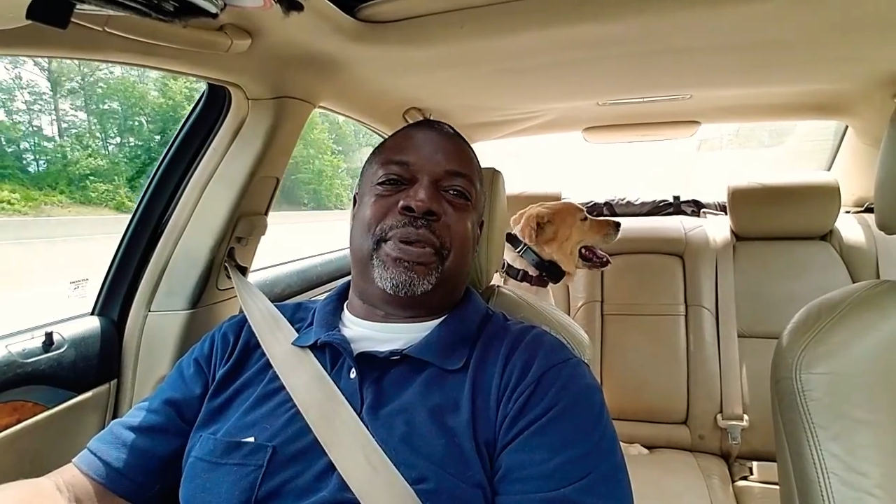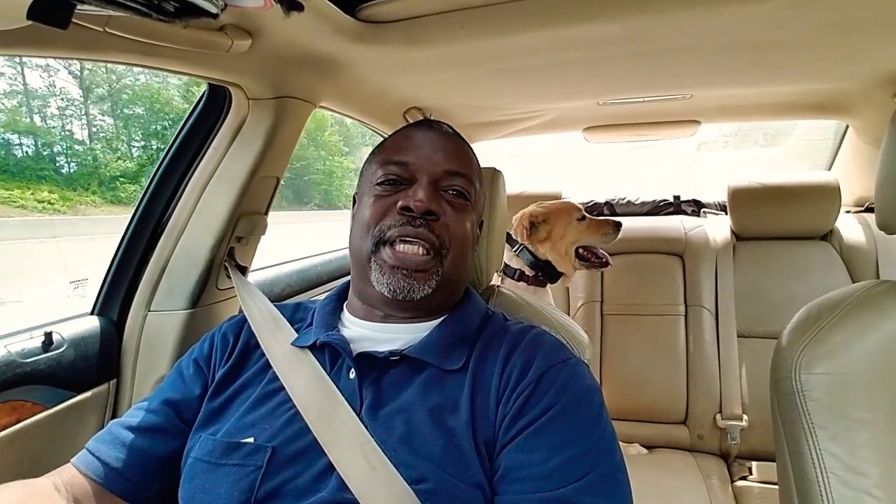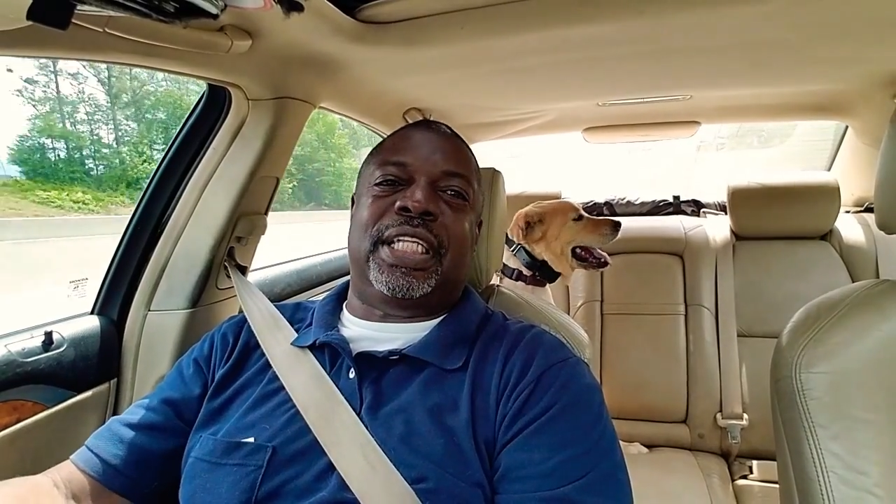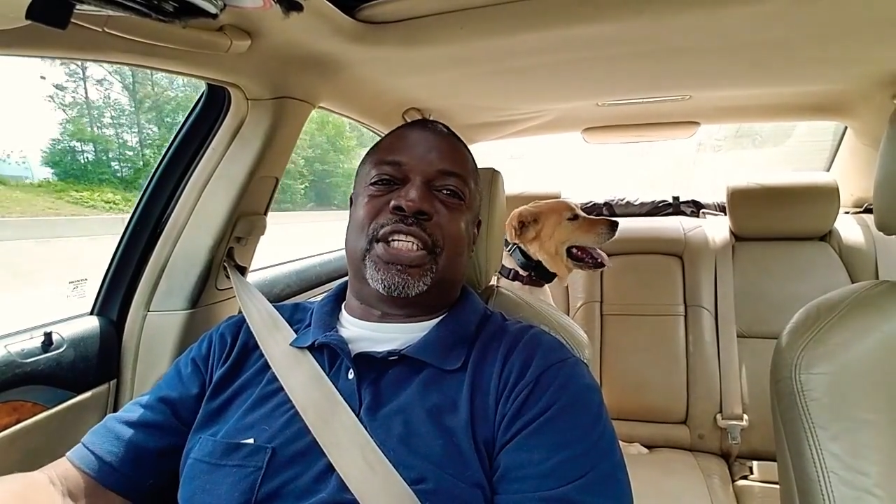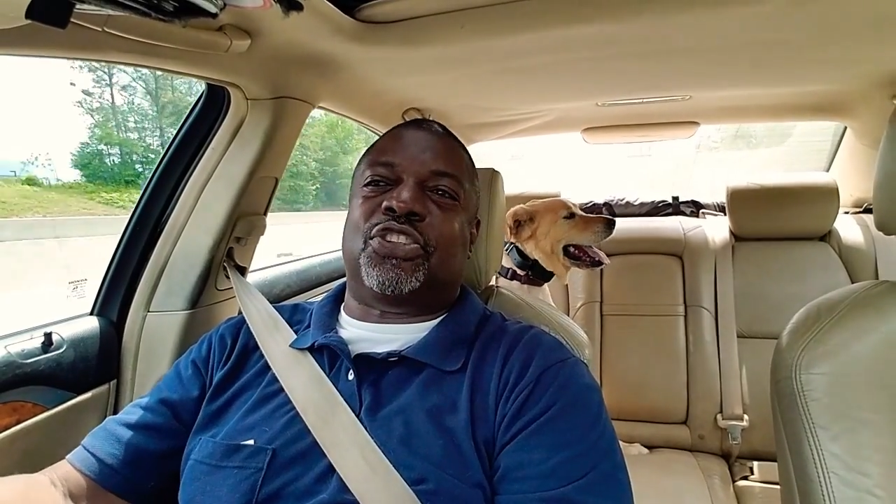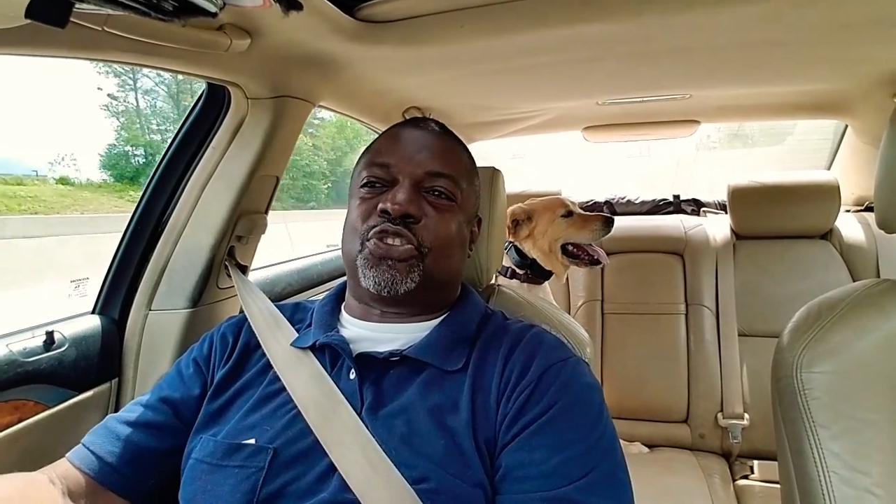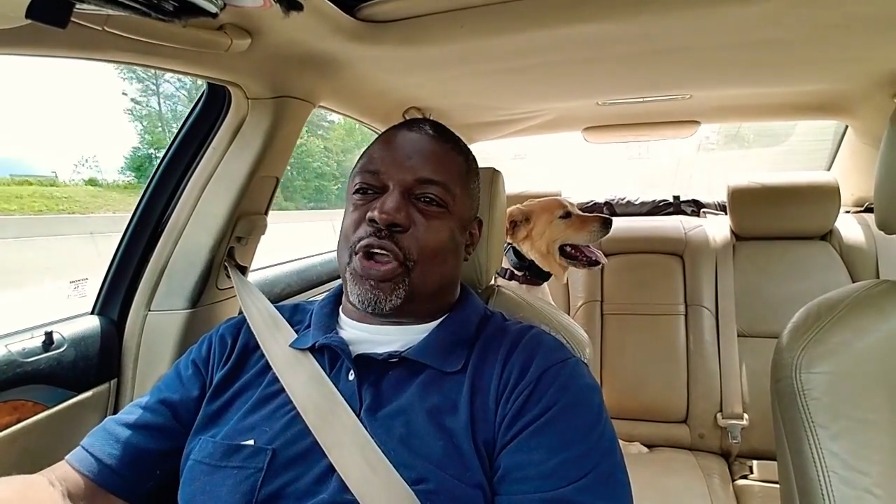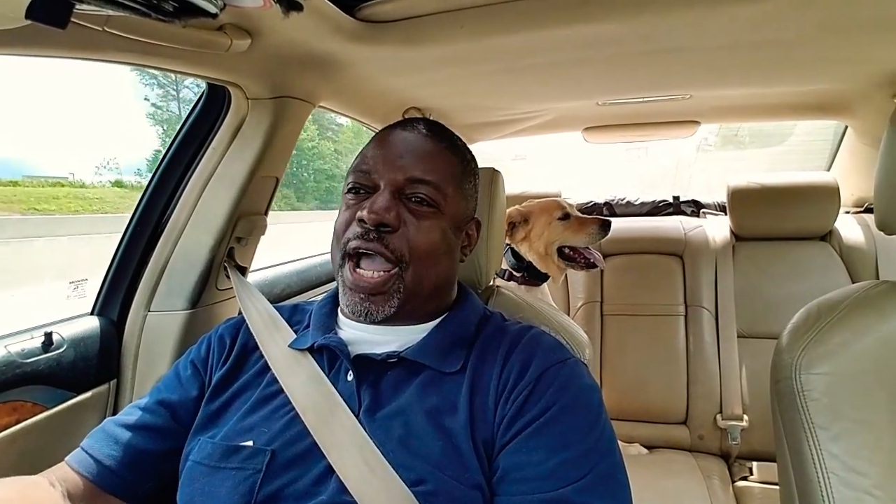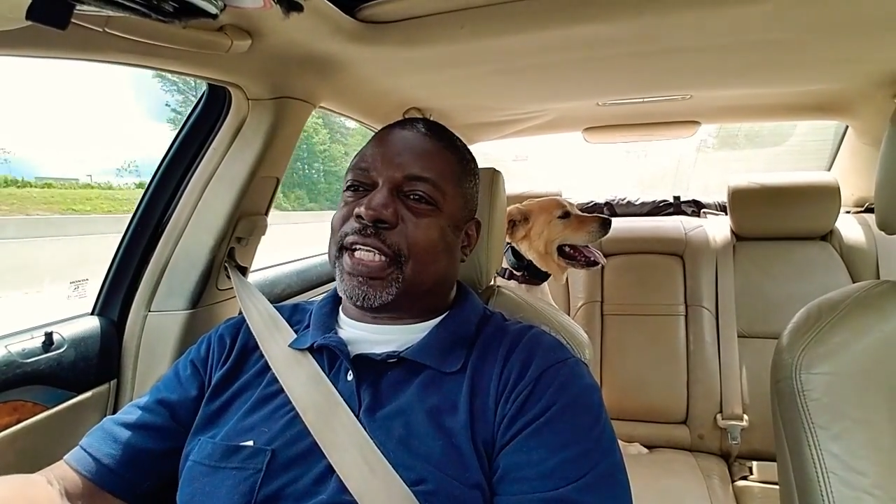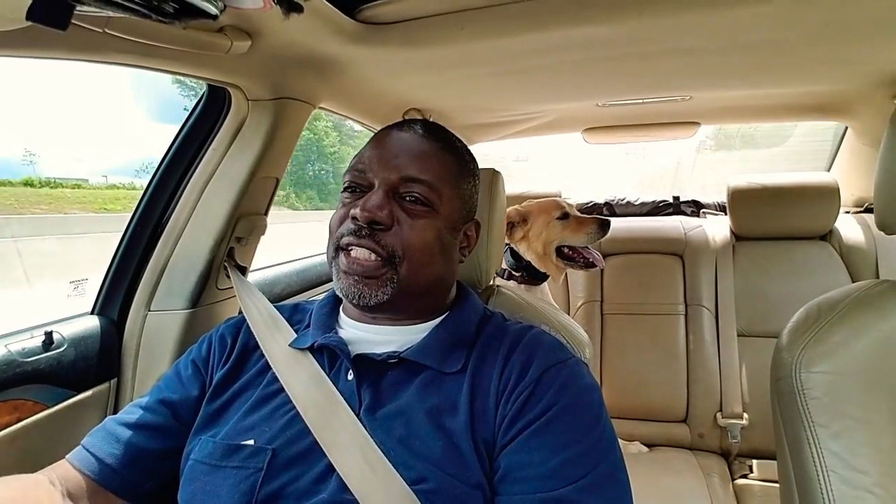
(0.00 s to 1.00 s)
be
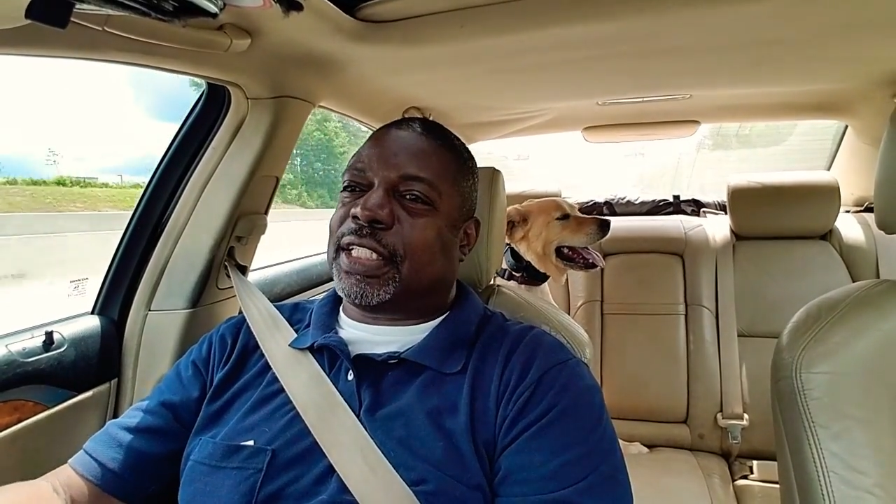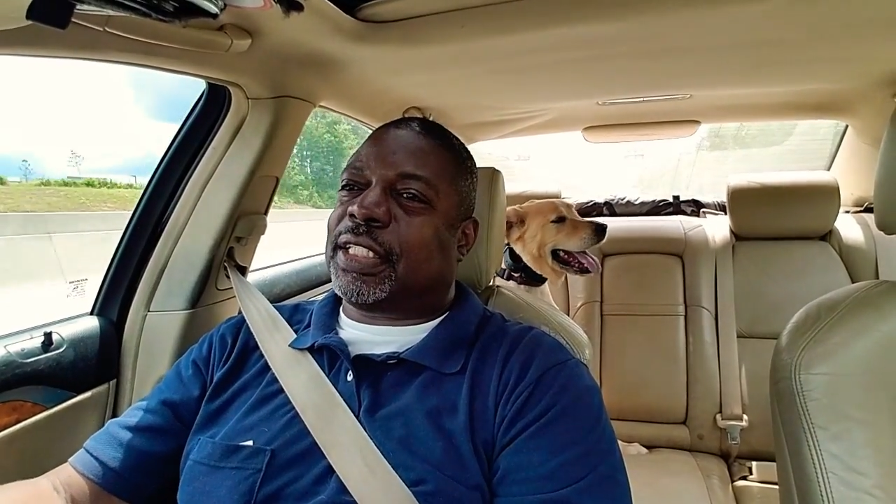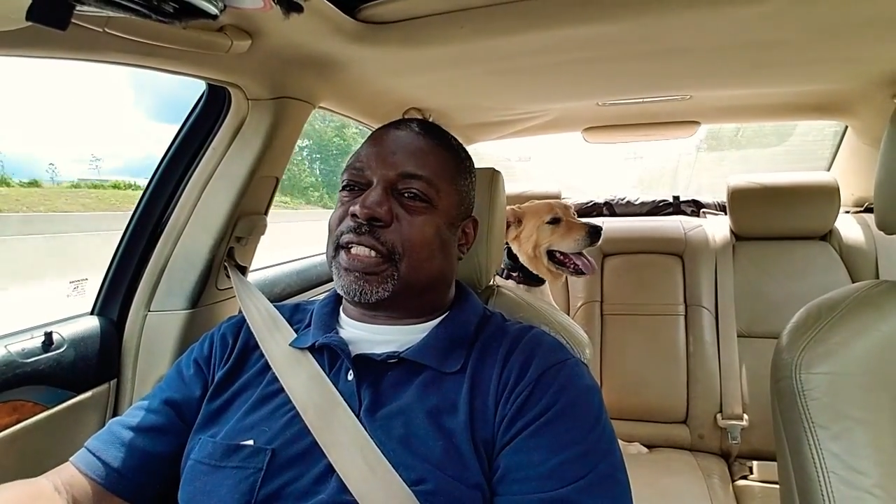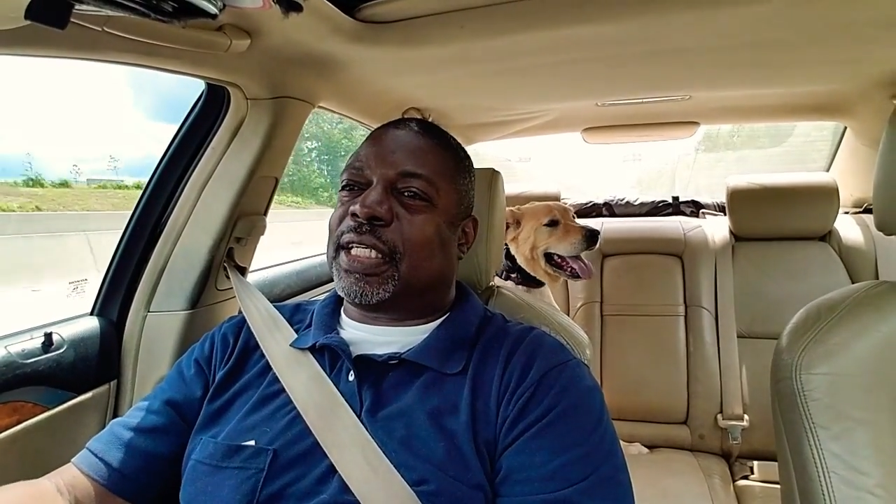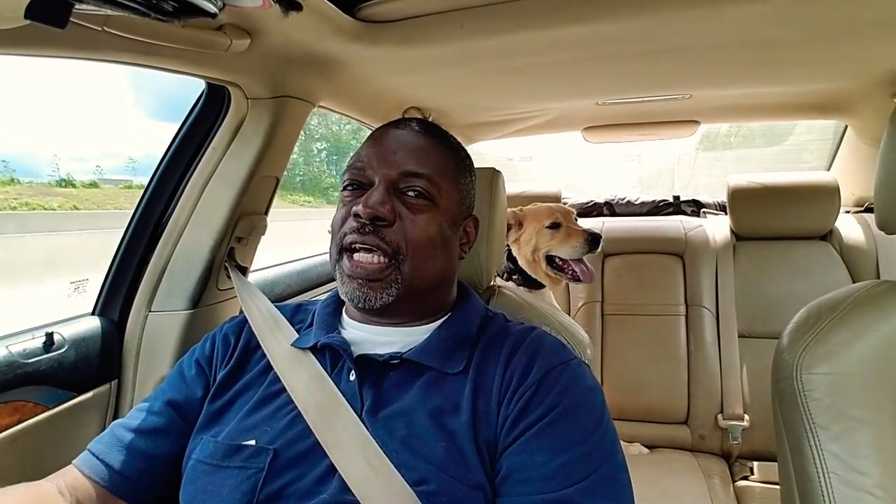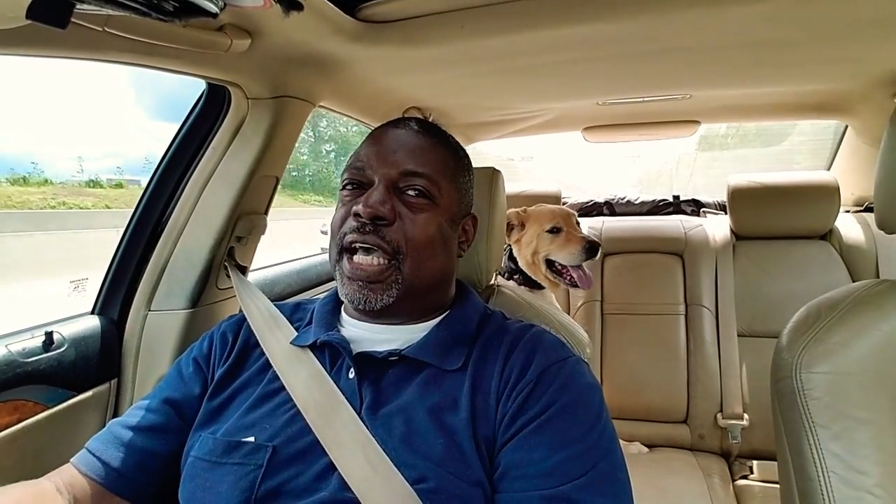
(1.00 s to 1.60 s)
distractions.